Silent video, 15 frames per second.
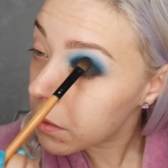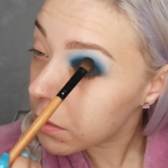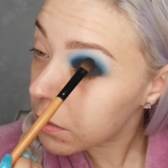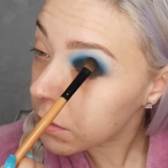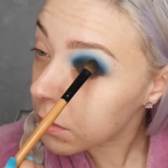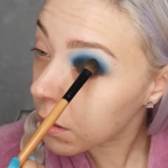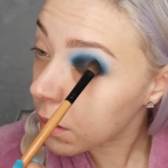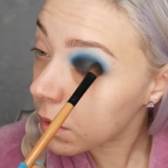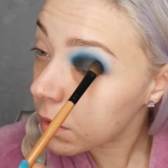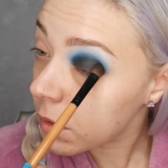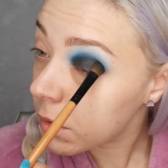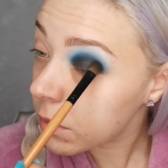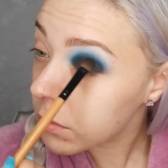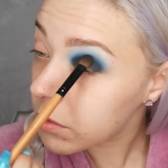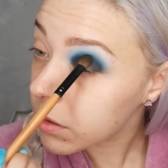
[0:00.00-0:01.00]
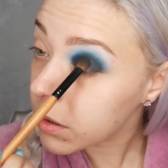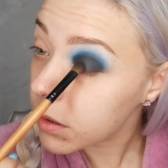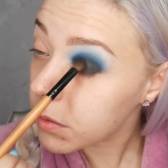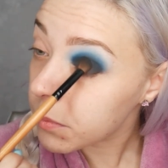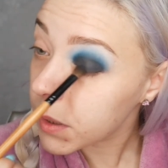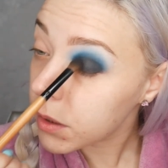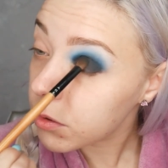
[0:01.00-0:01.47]
So I'm just
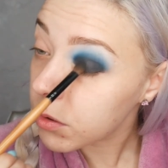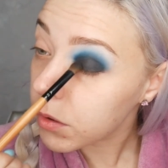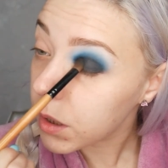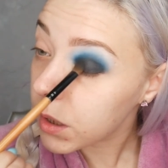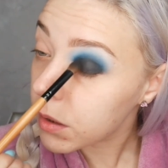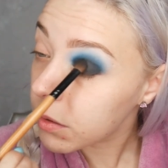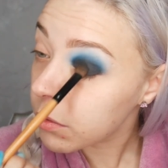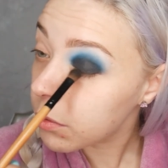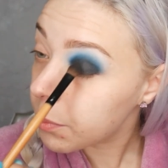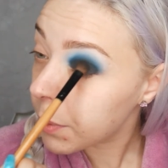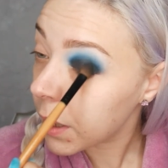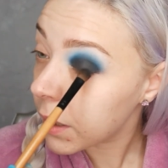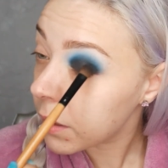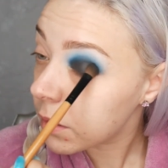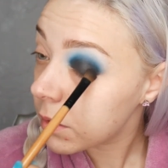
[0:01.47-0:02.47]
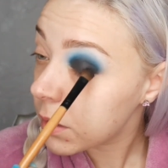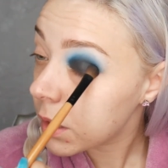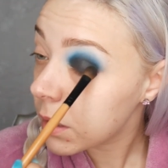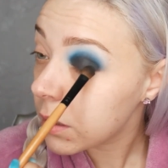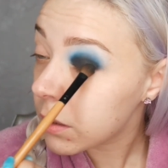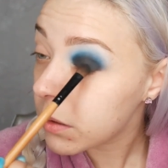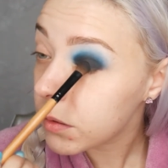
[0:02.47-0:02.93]
gonna make sure that is all patted
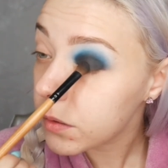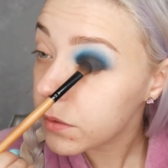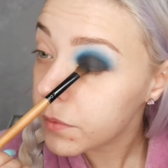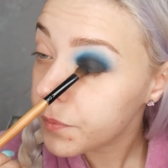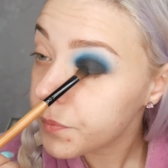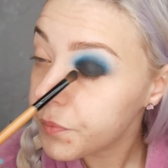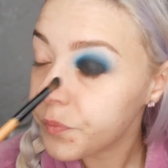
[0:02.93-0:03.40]
down.